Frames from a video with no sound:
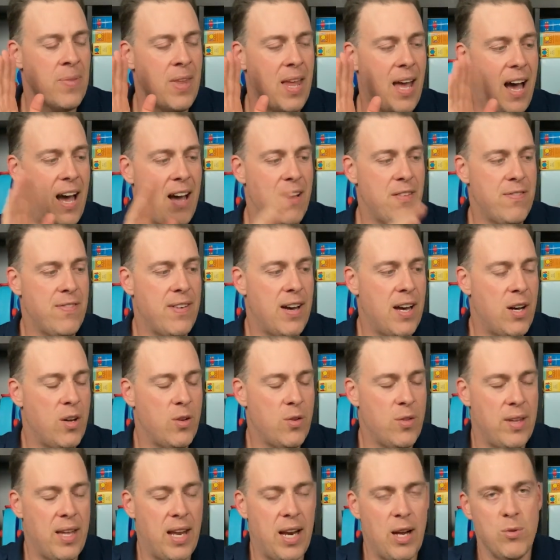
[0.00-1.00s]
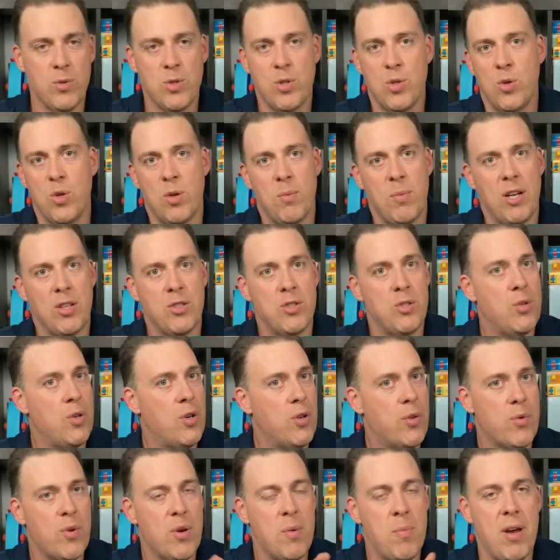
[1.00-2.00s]
I found that I was doing about two to
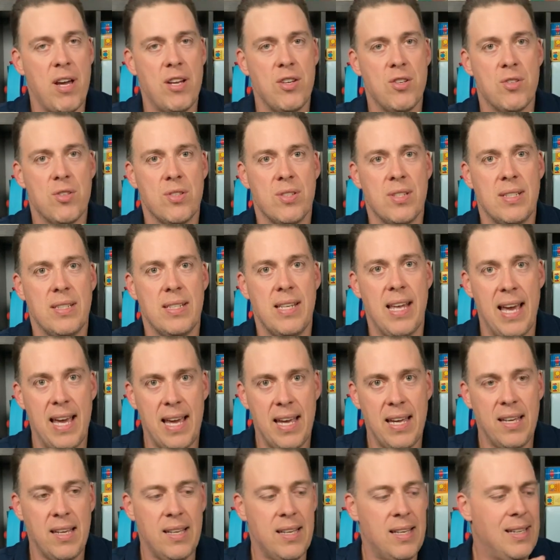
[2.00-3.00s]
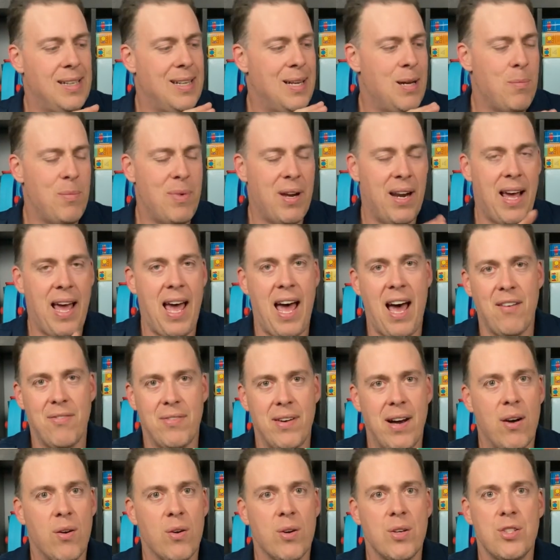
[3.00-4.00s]
three pages a day, about a half
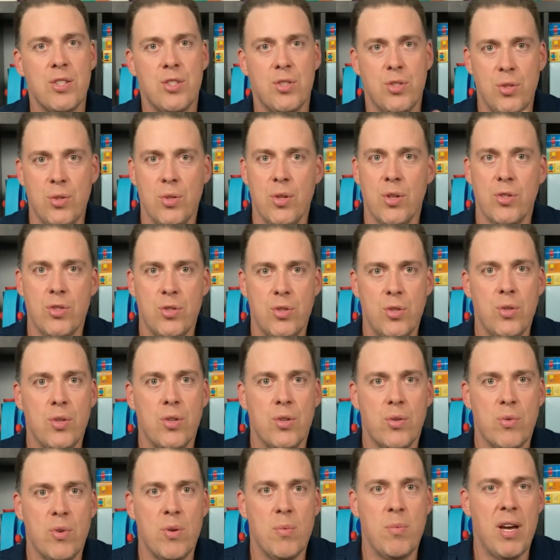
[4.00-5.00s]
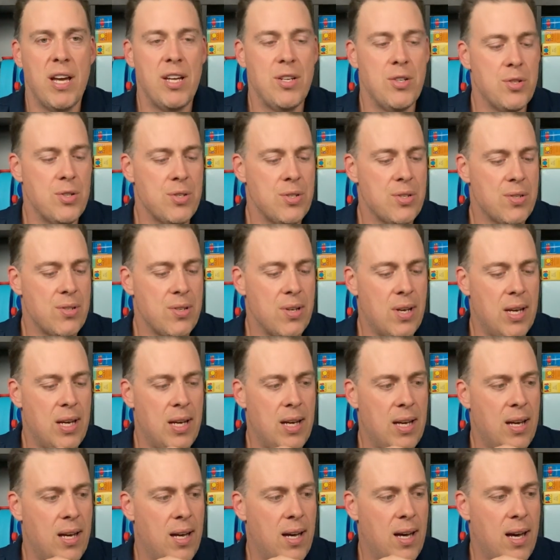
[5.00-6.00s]
hour to do those two to three pages.
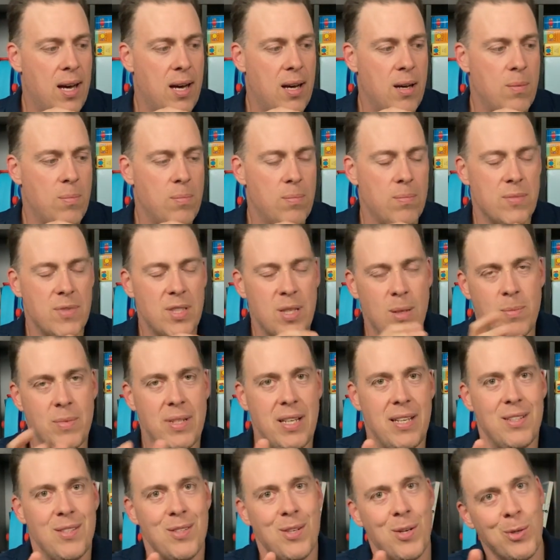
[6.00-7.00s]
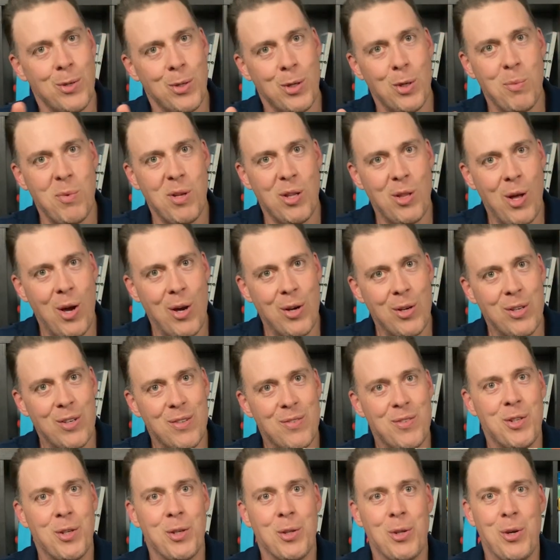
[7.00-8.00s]
Um, some days are a little bit longer
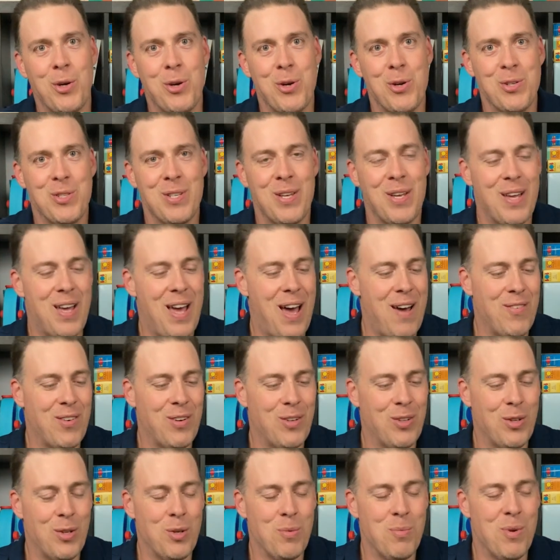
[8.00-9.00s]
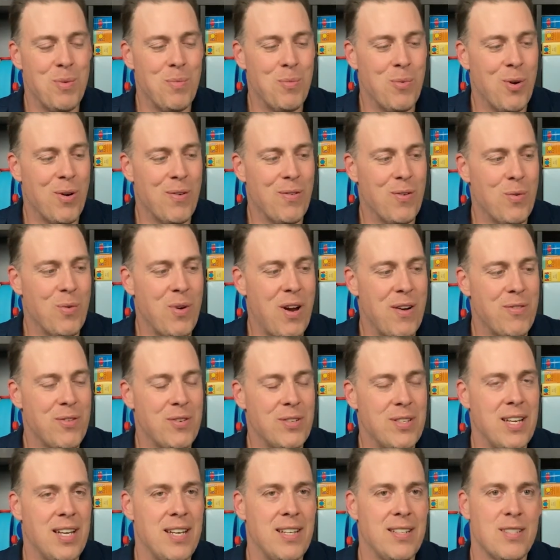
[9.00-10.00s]
if your learner's having a little bit more of a rougher
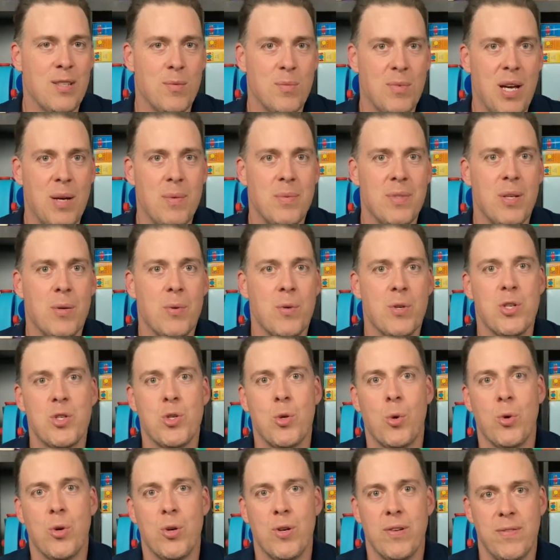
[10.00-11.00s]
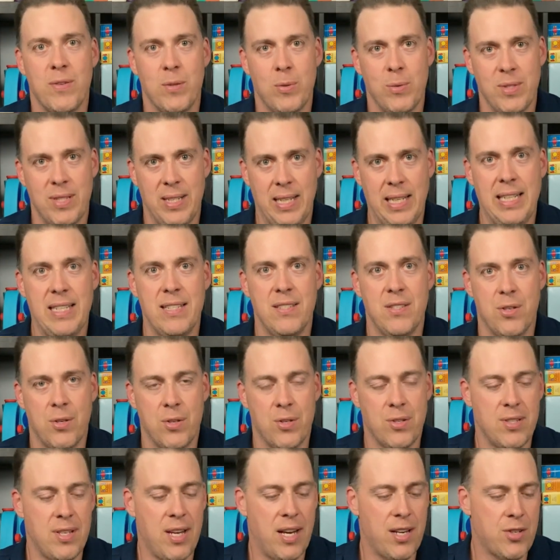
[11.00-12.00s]
day. Sometimes they were shorter if it was an easier
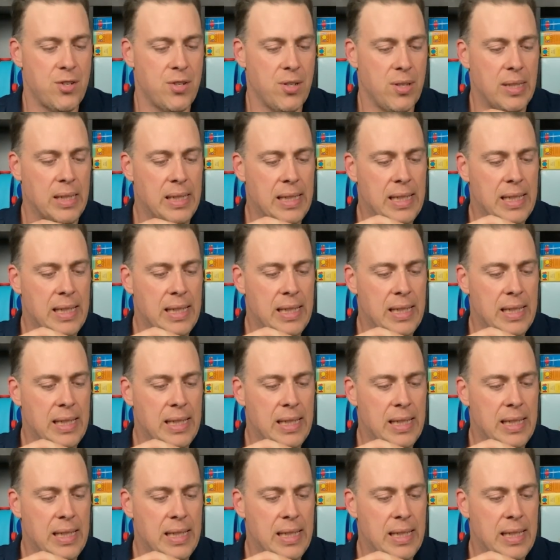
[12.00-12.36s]
section.